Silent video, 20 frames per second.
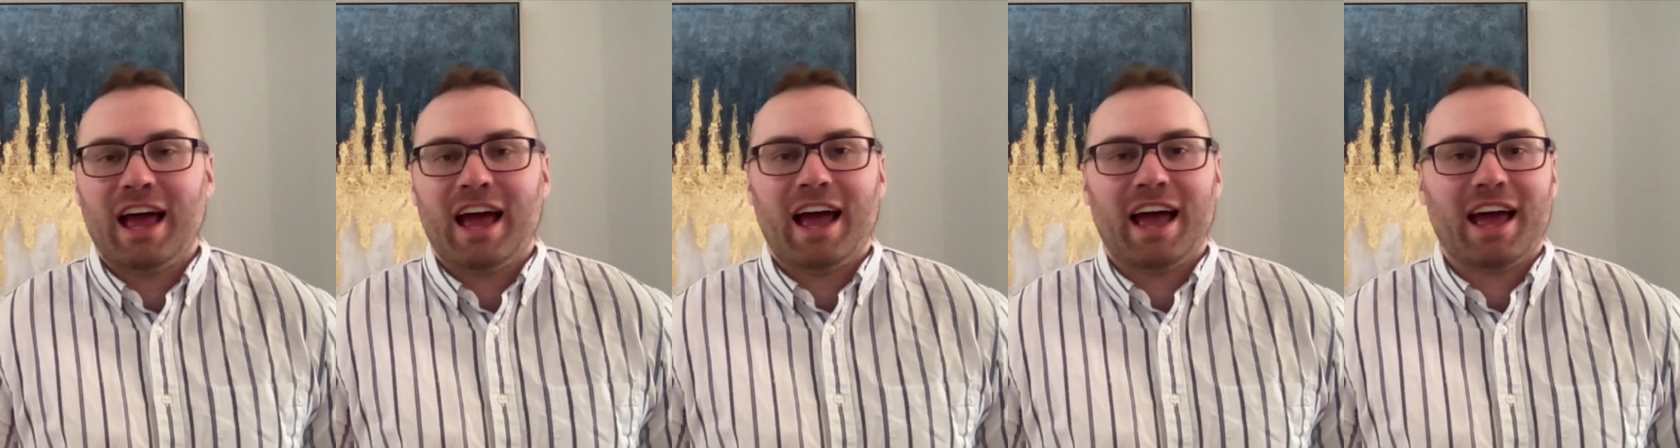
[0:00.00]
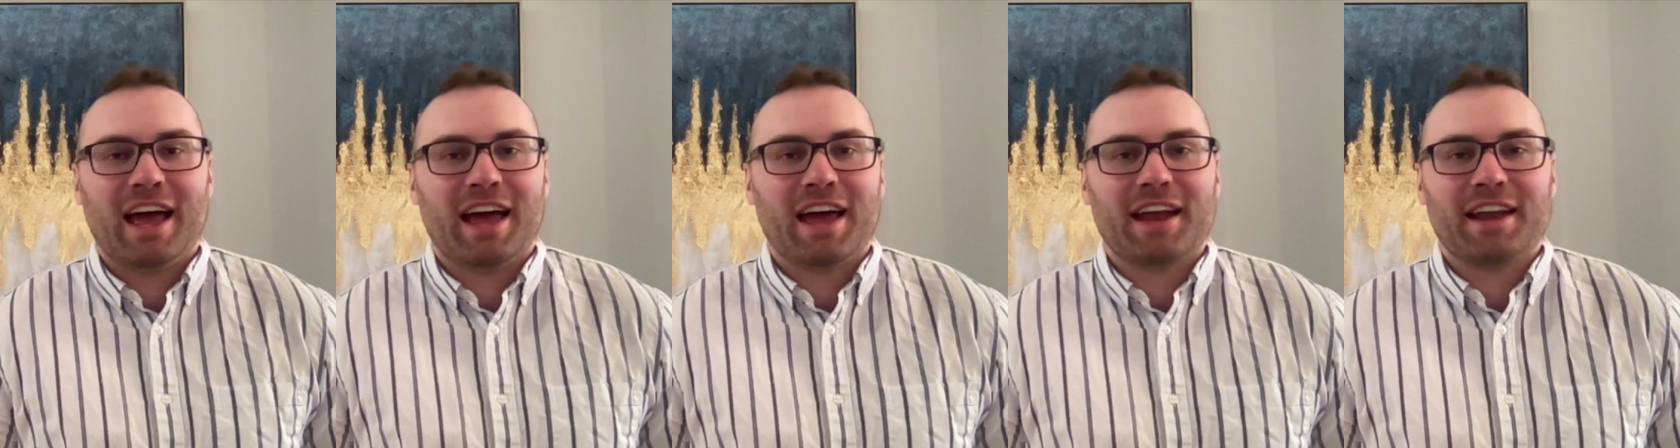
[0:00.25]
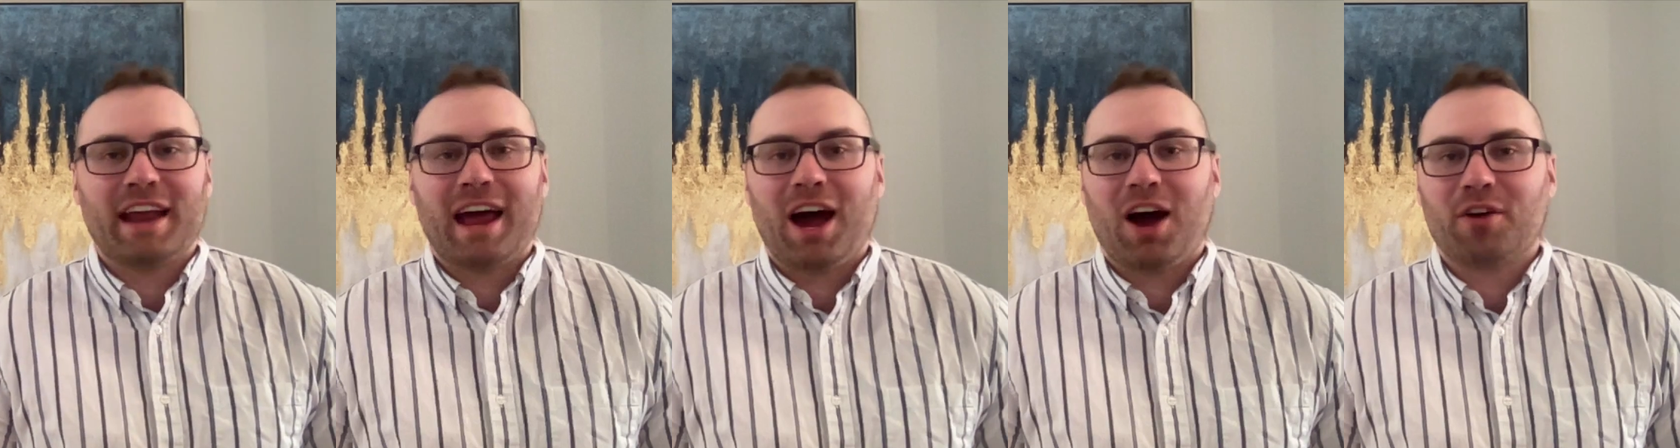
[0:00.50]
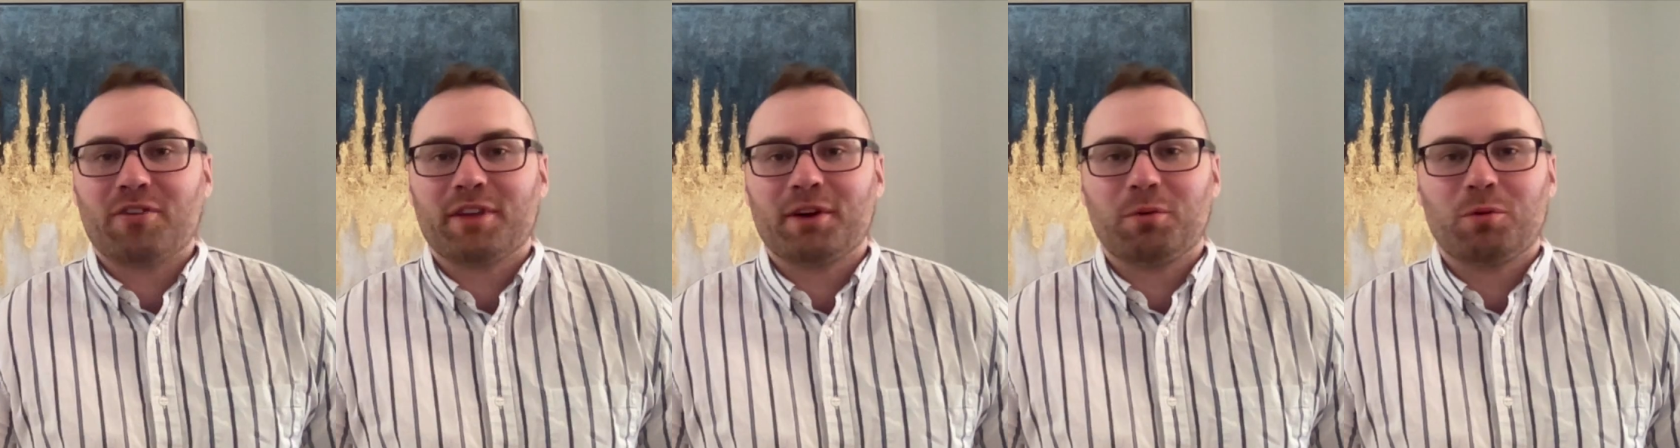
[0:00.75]
and
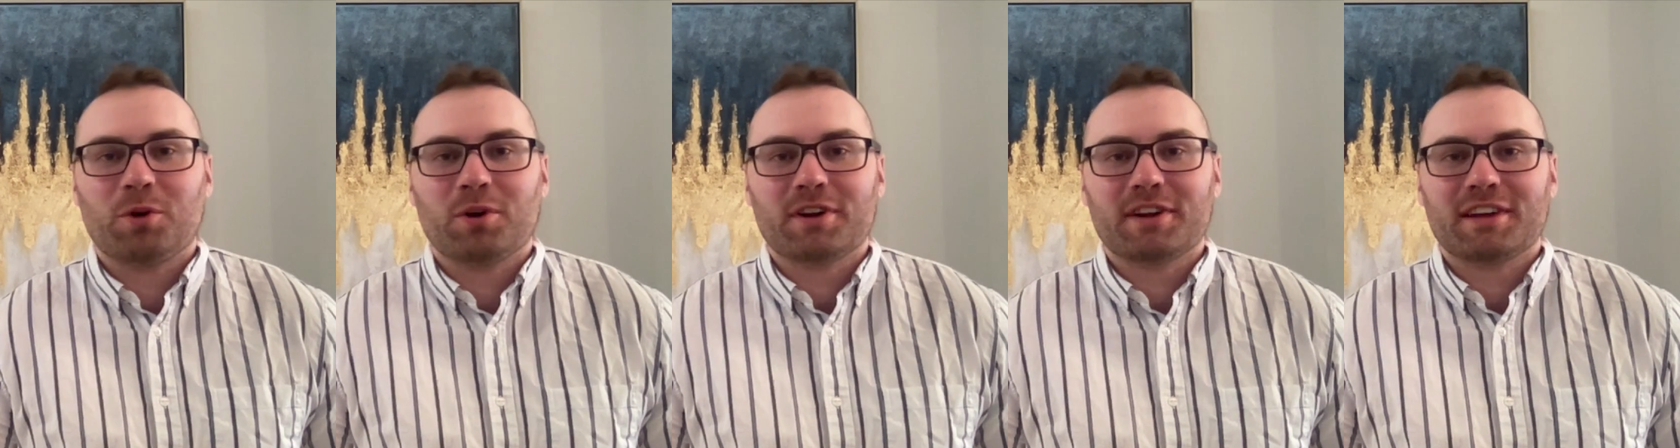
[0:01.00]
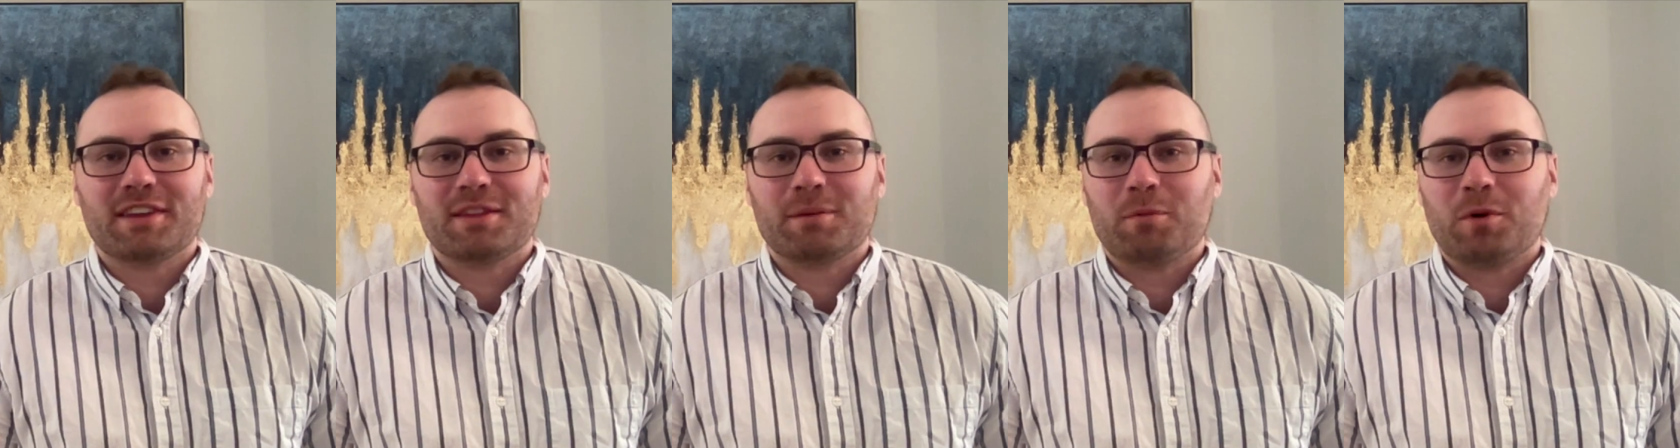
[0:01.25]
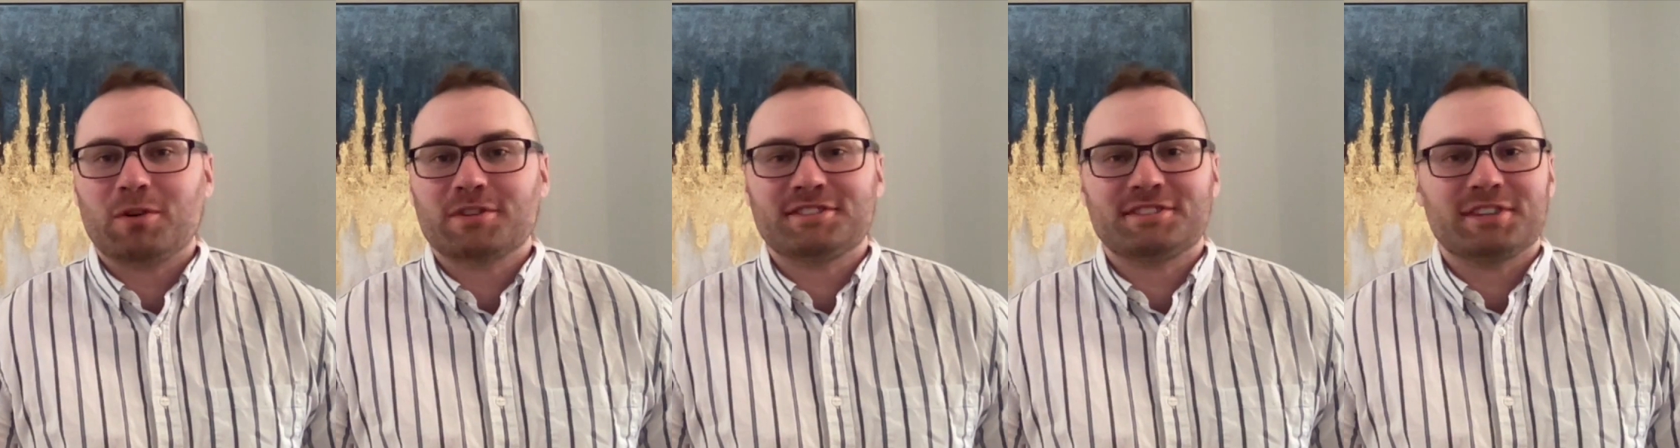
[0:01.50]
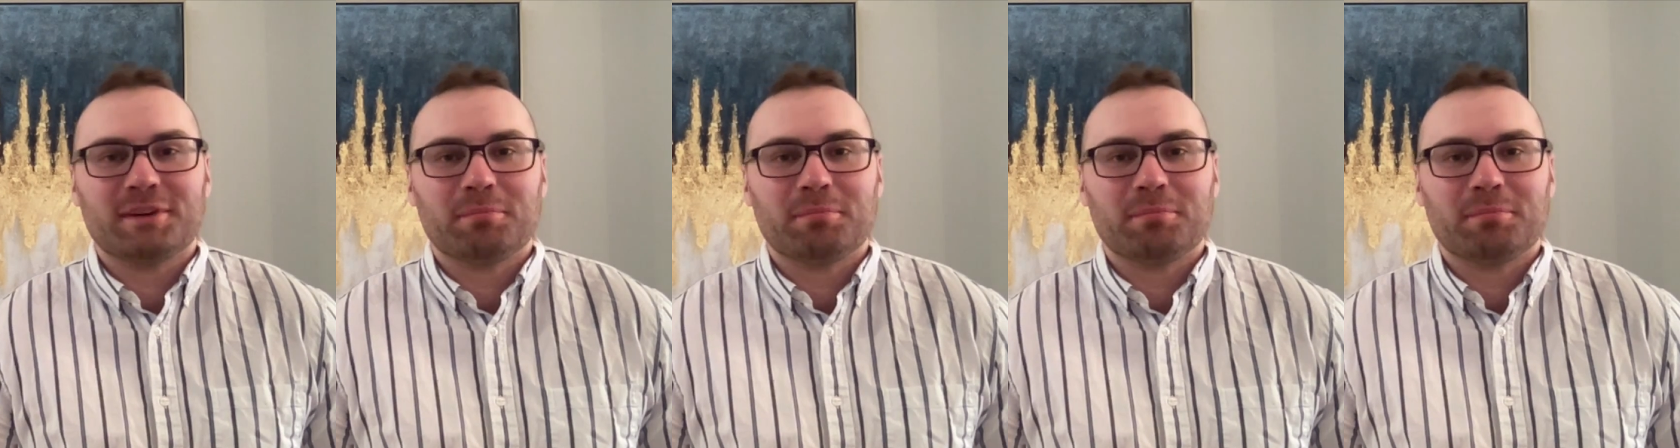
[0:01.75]
how they work in the most